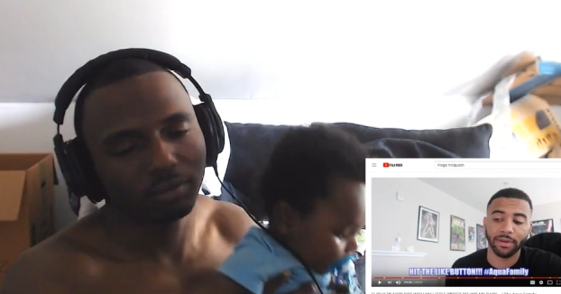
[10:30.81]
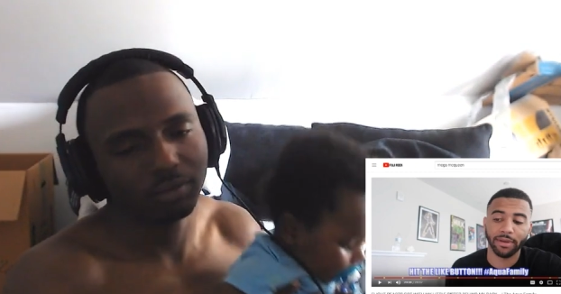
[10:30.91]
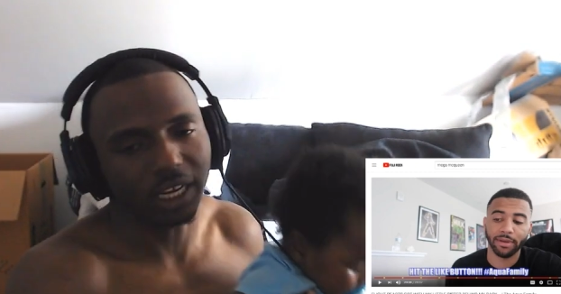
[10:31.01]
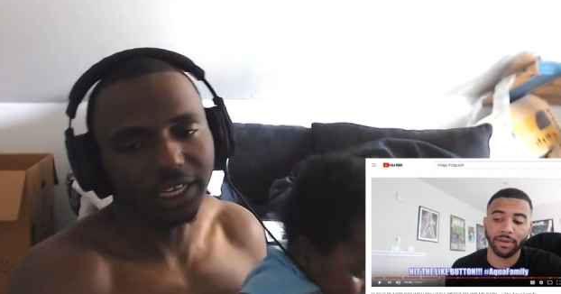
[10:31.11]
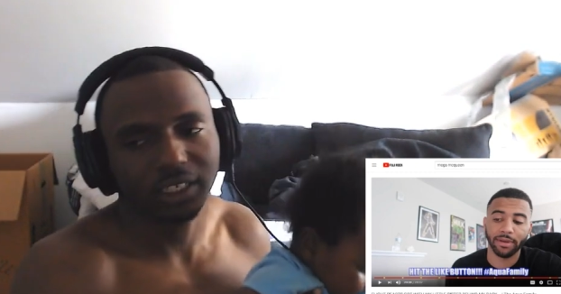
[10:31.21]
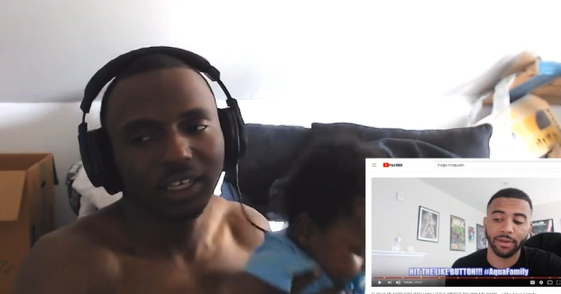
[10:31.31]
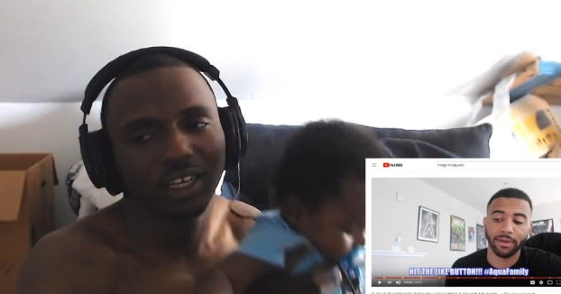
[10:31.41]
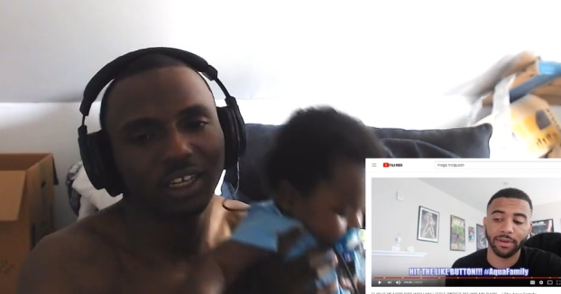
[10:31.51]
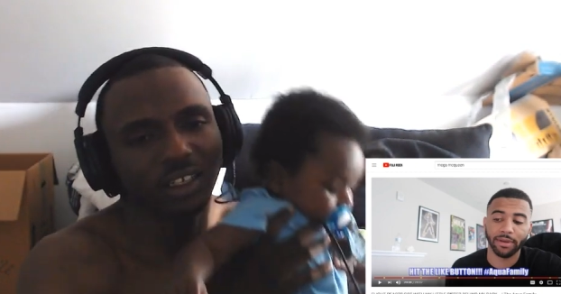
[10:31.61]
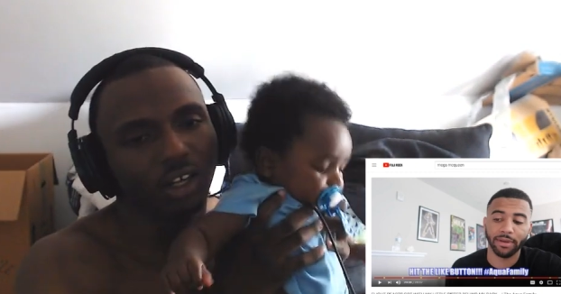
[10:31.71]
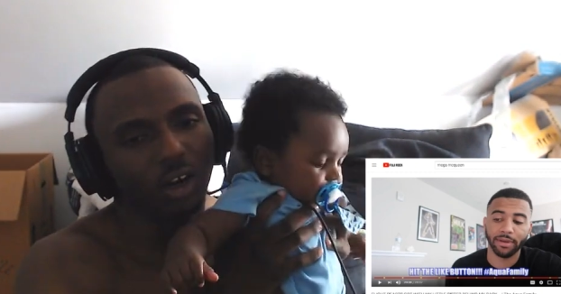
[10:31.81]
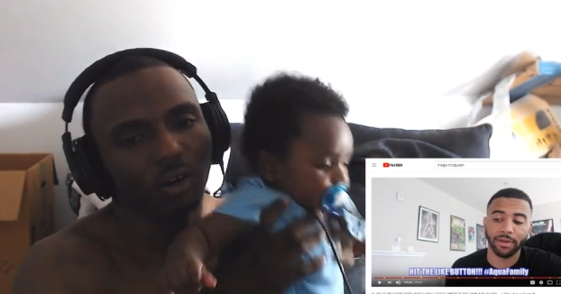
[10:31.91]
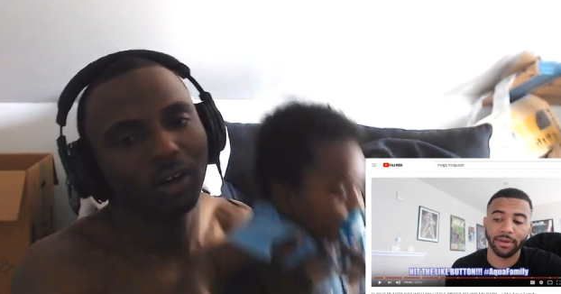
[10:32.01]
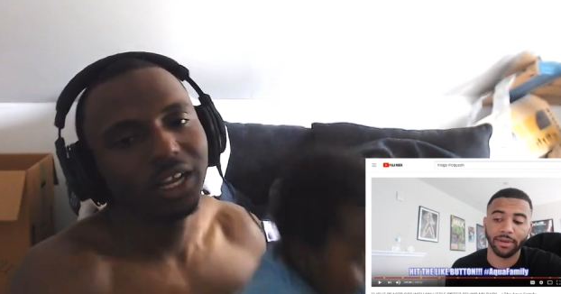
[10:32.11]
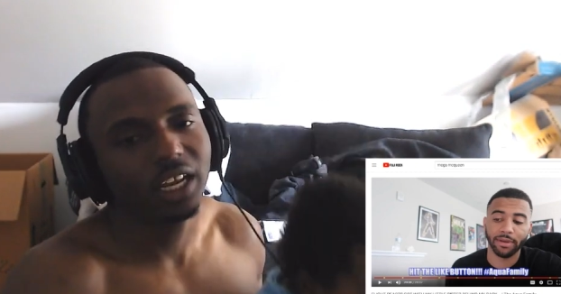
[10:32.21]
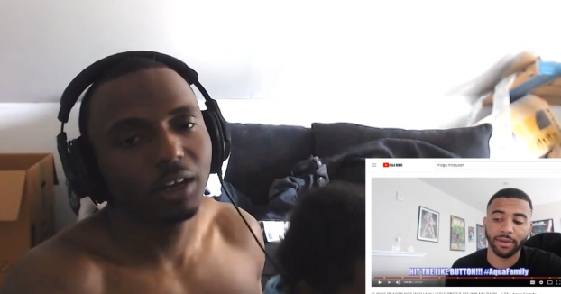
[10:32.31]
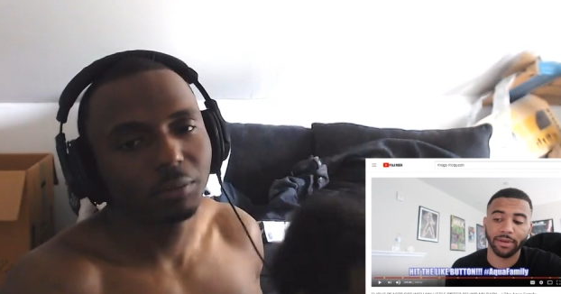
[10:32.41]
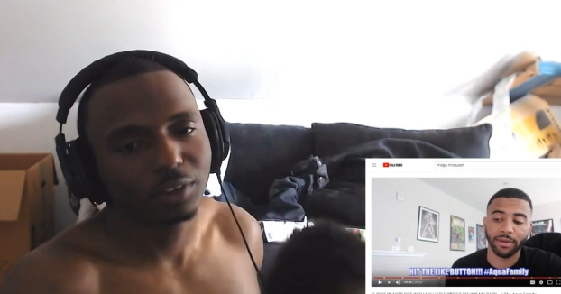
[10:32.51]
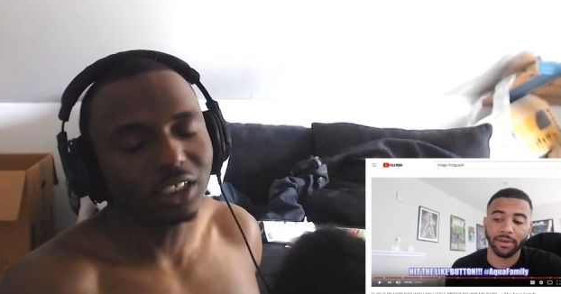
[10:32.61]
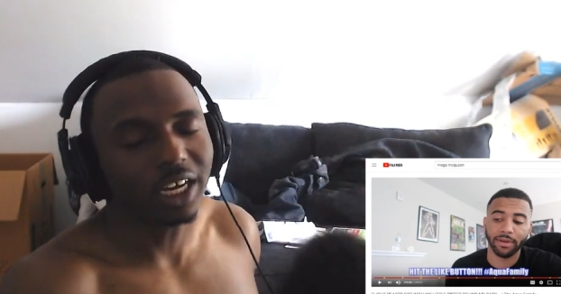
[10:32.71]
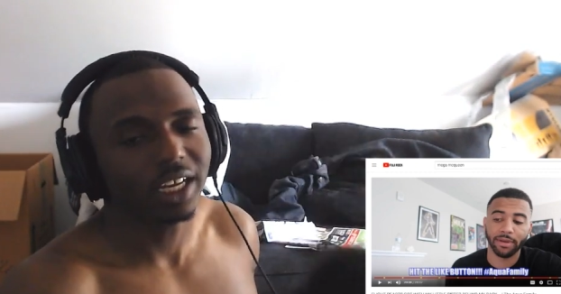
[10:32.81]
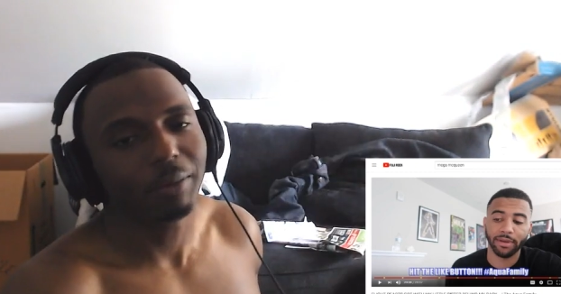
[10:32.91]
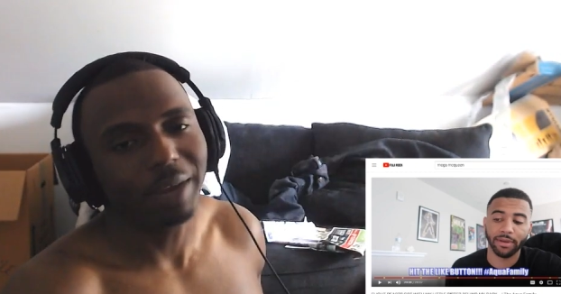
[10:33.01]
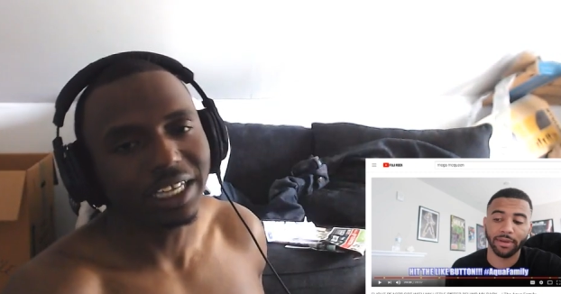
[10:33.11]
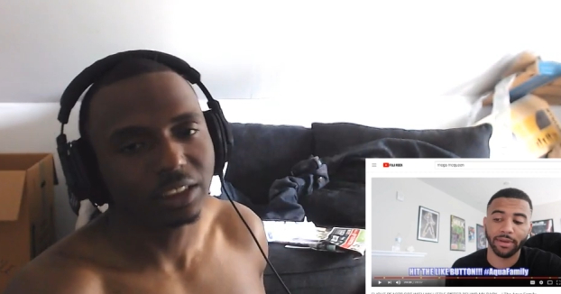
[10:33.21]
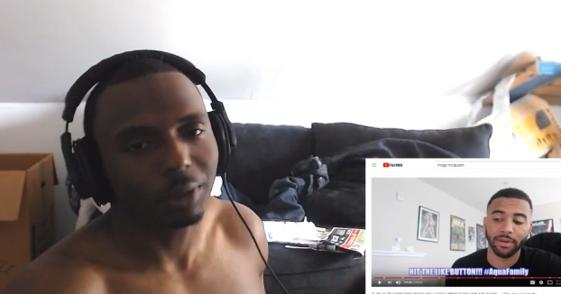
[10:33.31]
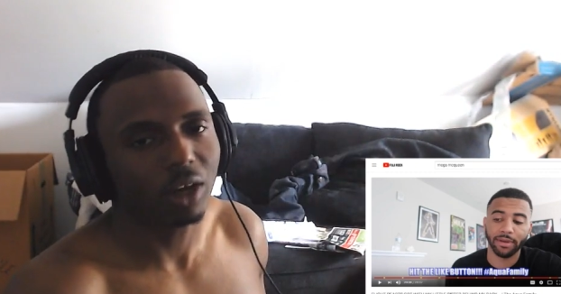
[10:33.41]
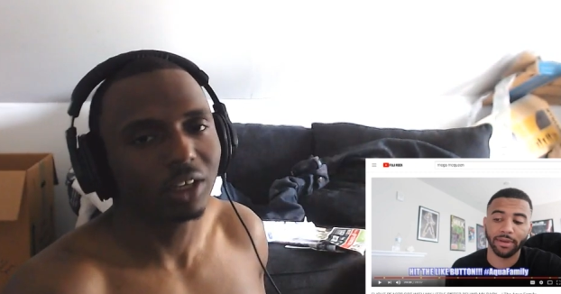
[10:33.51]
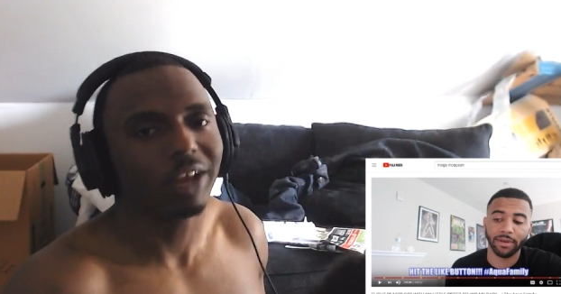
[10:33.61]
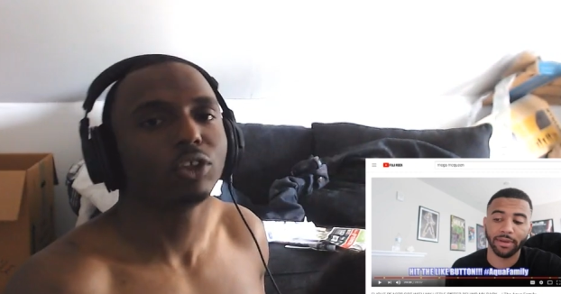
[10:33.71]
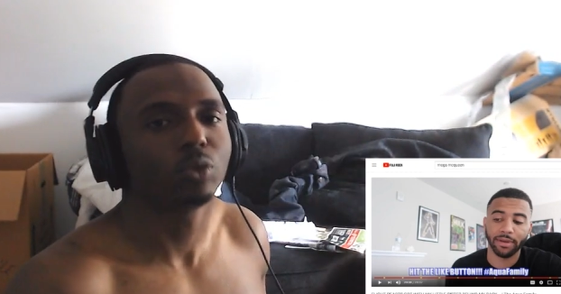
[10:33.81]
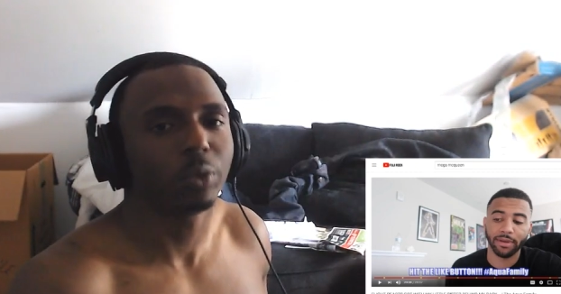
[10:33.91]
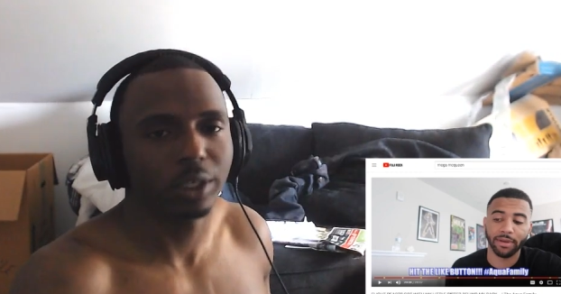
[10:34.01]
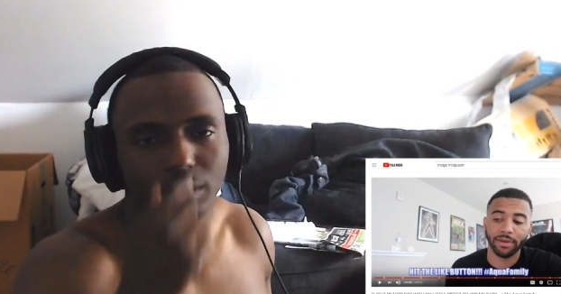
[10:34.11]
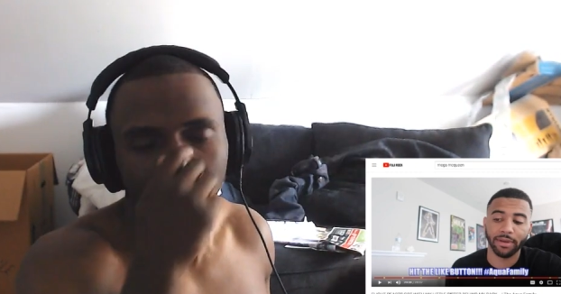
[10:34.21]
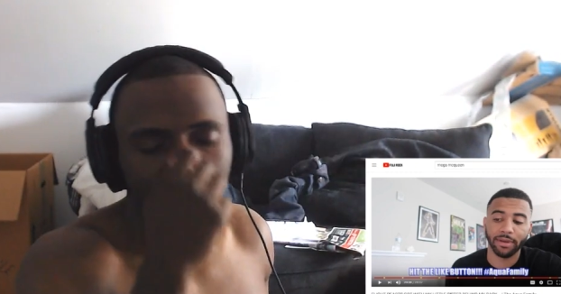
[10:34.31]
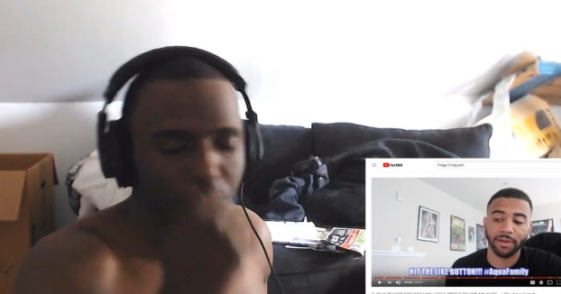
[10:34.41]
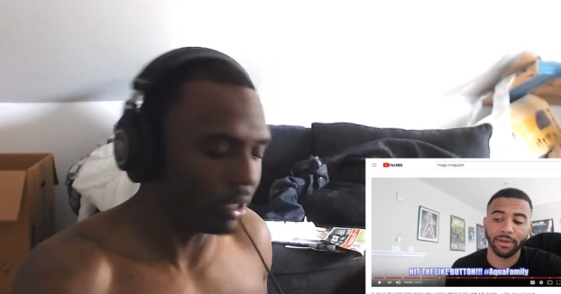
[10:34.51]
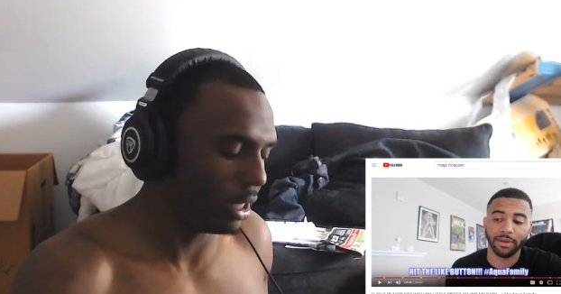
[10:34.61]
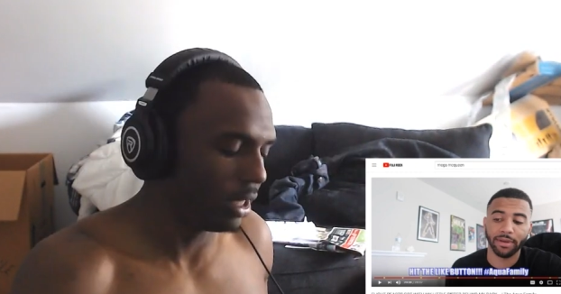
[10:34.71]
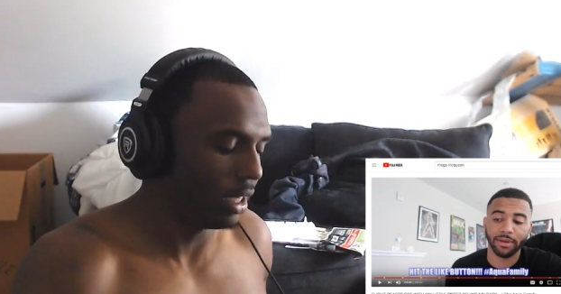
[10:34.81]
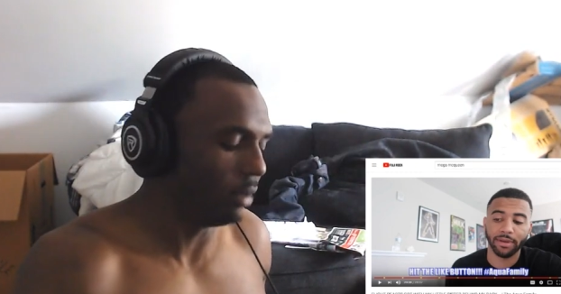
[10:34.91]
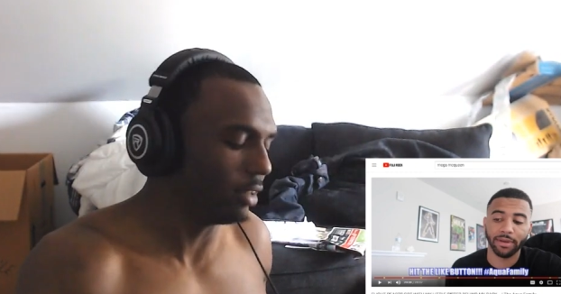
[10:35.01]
Speaker 1: Like, you know, him sucking at basketball, that was real. But I'm